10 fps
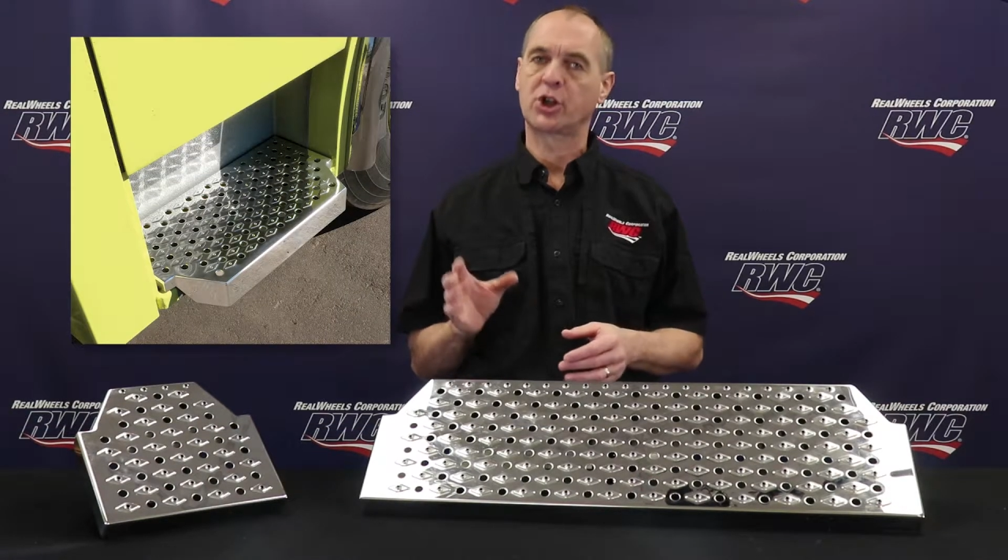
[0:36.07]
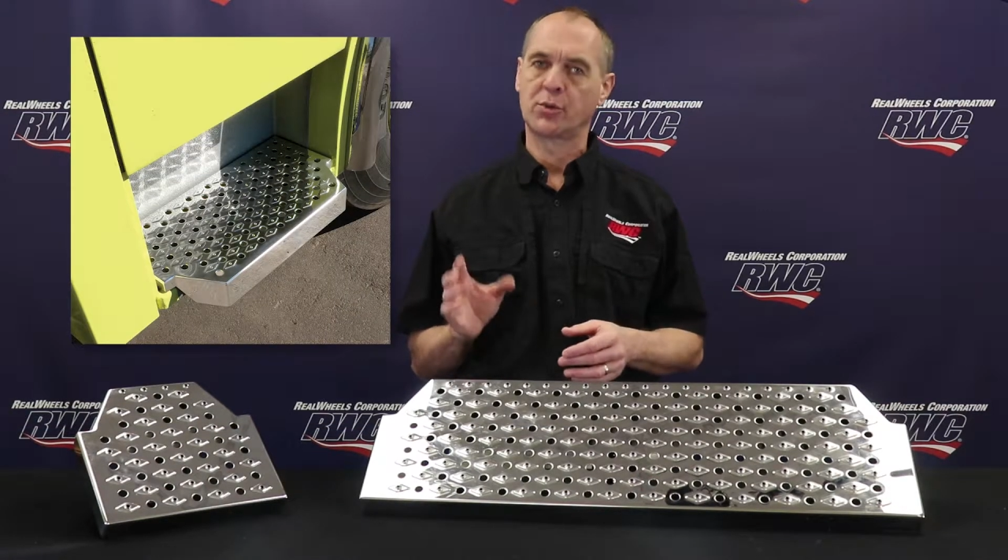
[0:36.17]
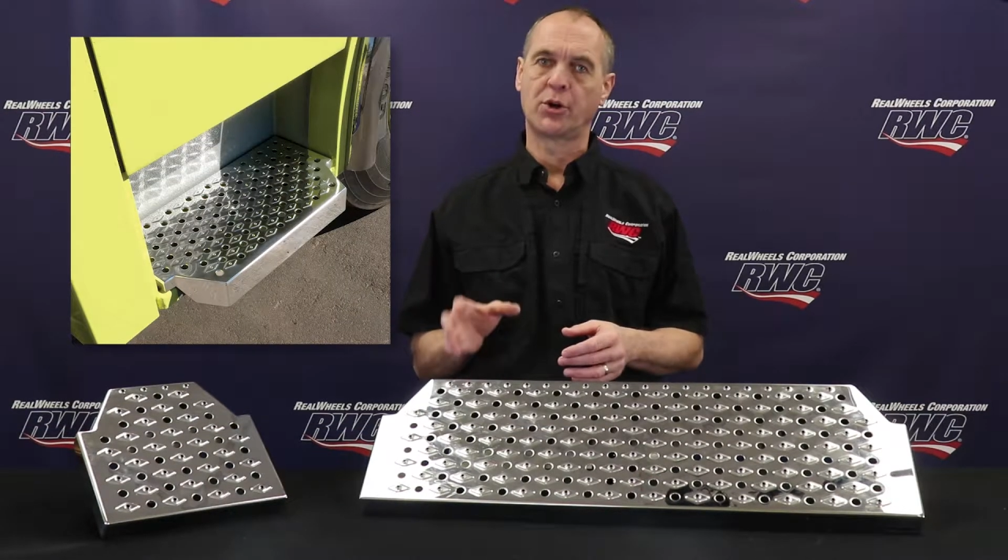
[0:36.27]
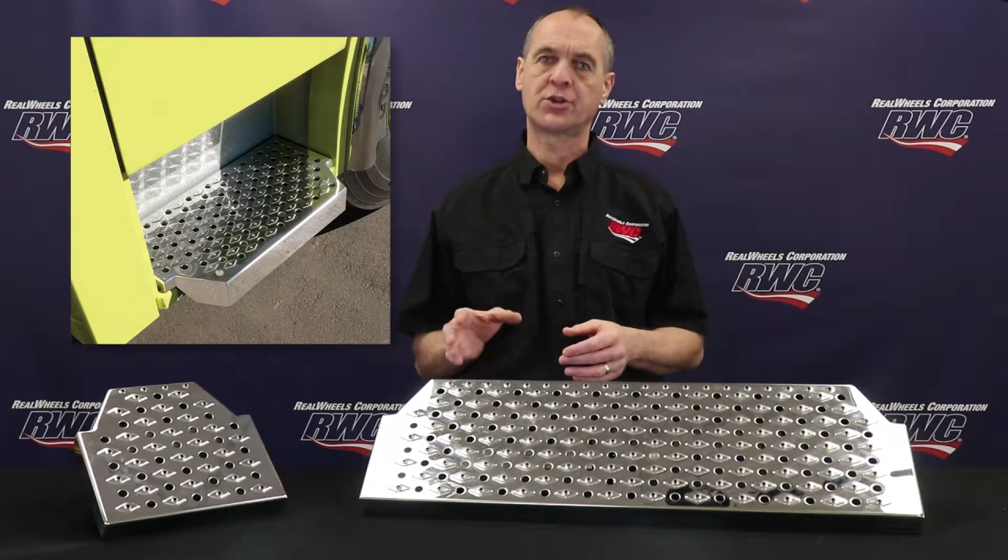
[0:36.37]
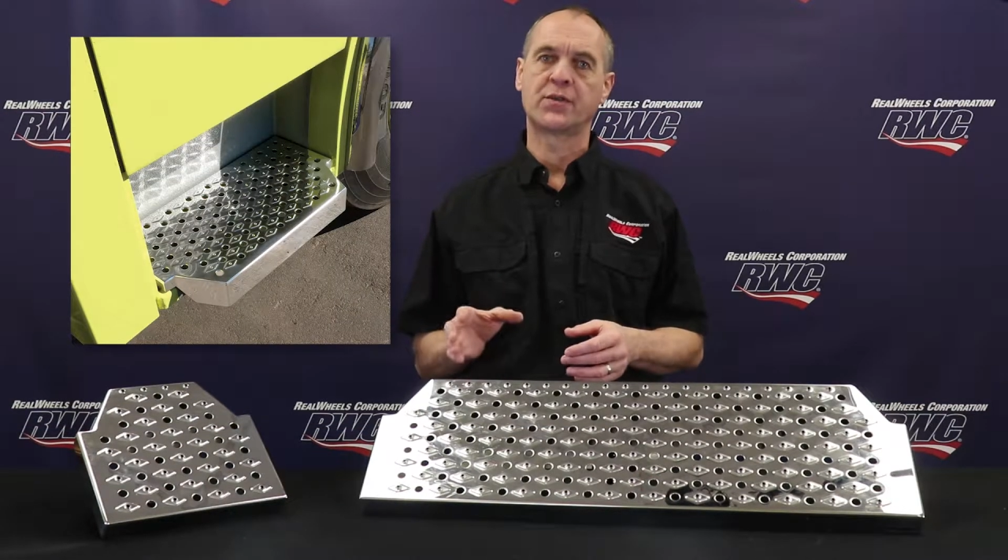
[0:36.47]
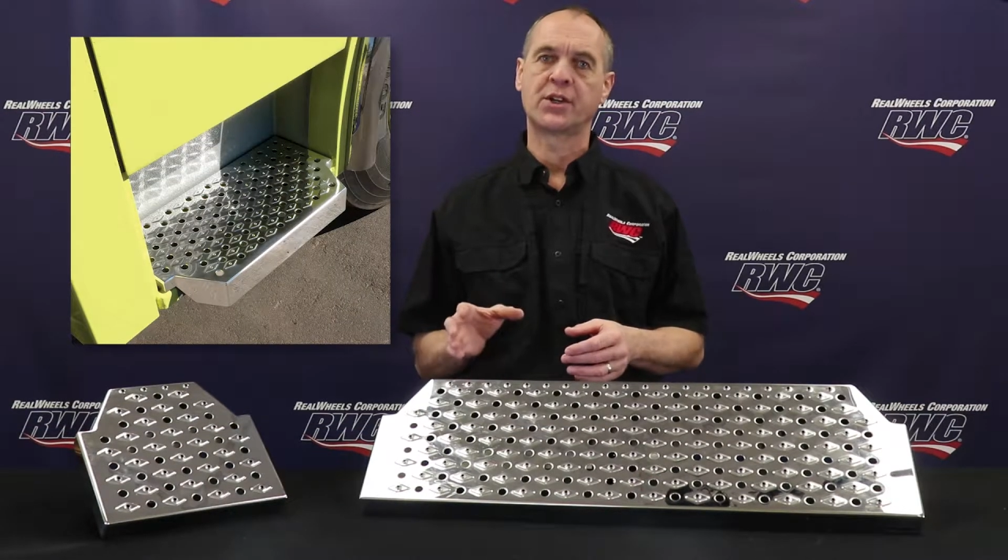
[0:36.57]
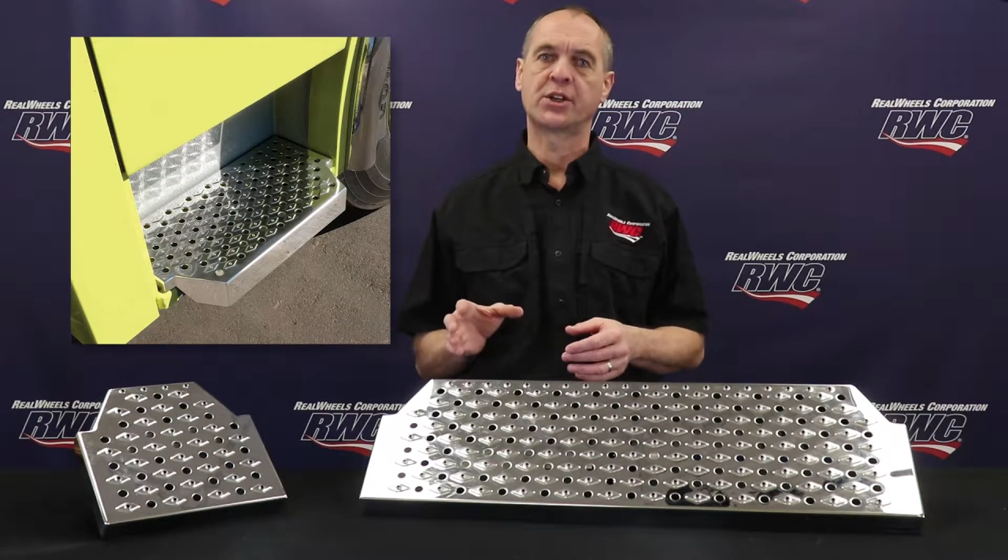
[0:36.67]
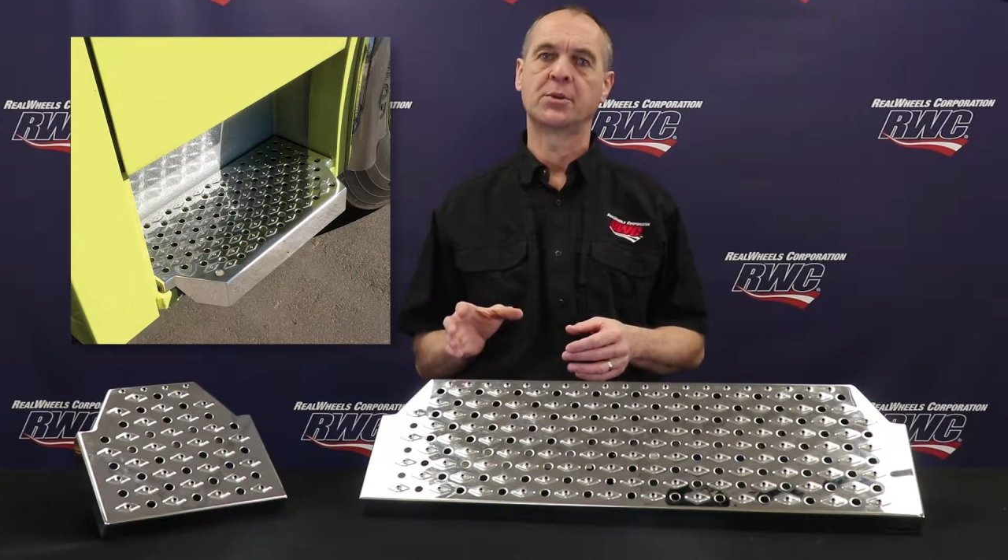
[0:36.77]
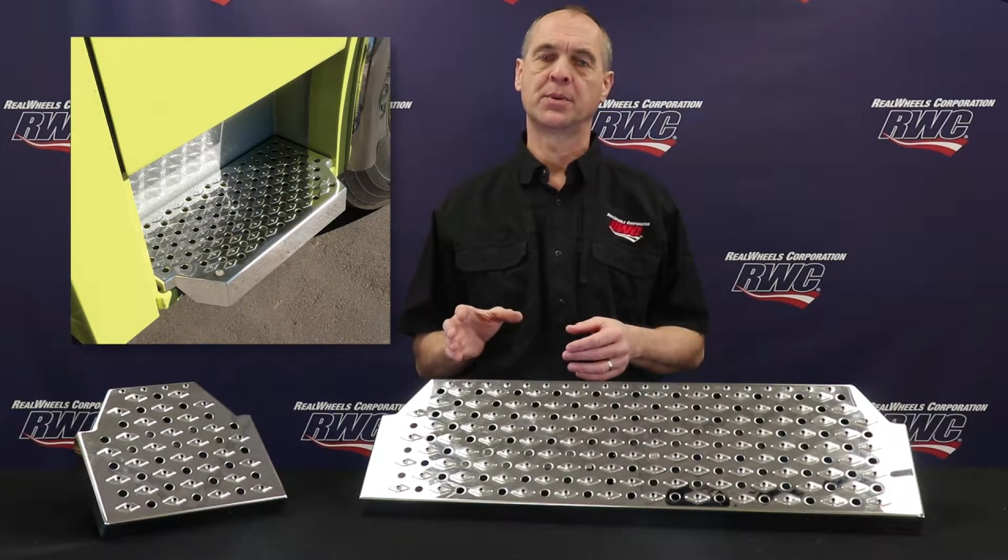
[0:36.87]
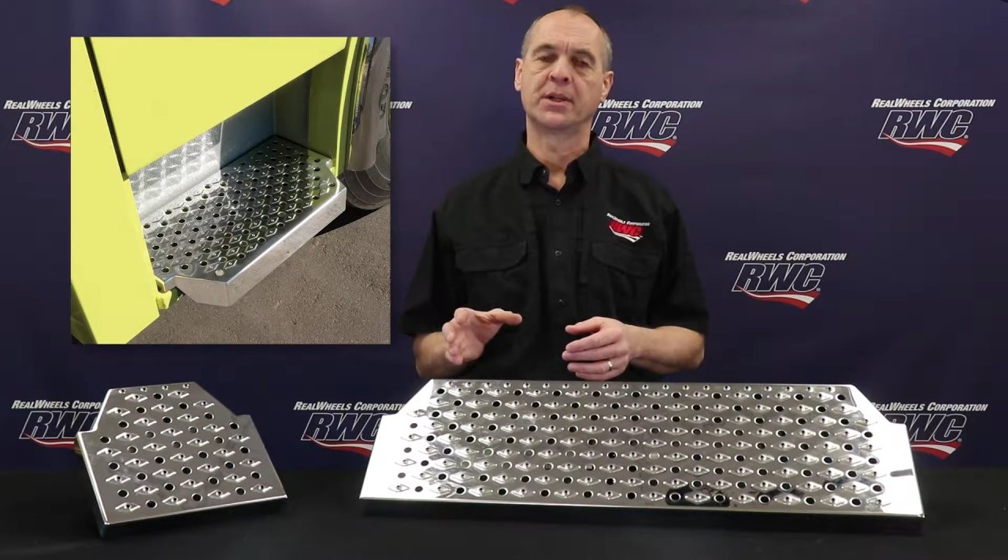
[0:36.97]
commercial
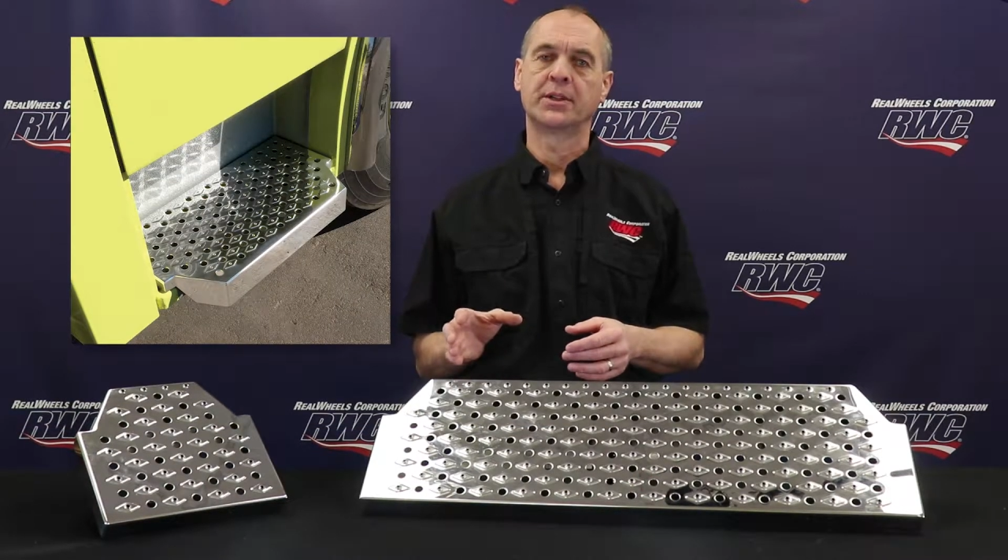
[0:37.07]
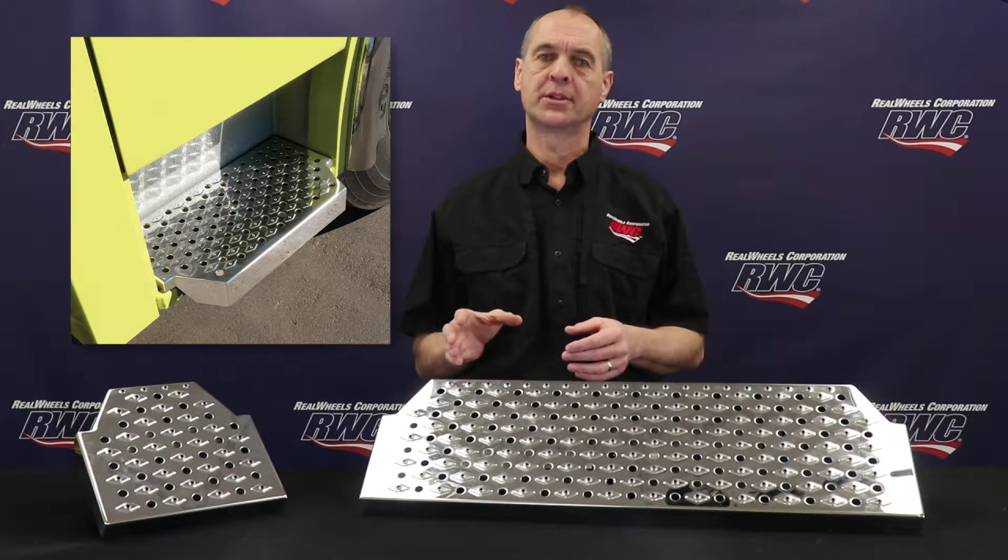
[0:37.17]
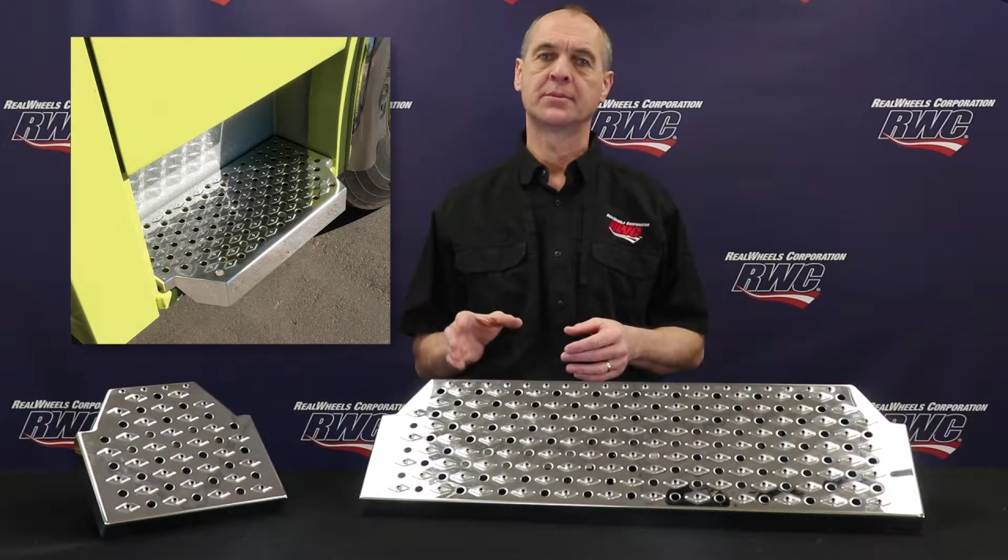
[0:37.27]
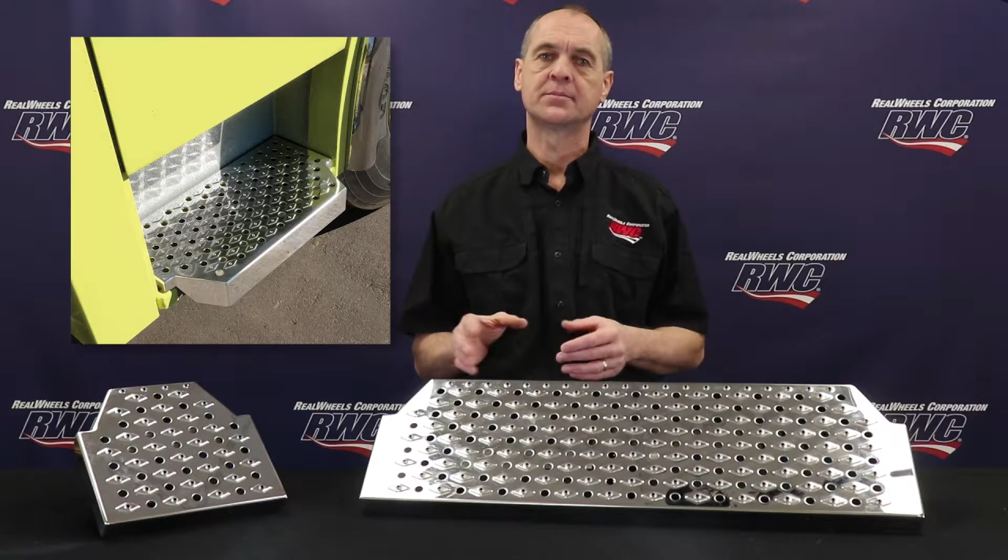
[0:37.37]
vehicle build.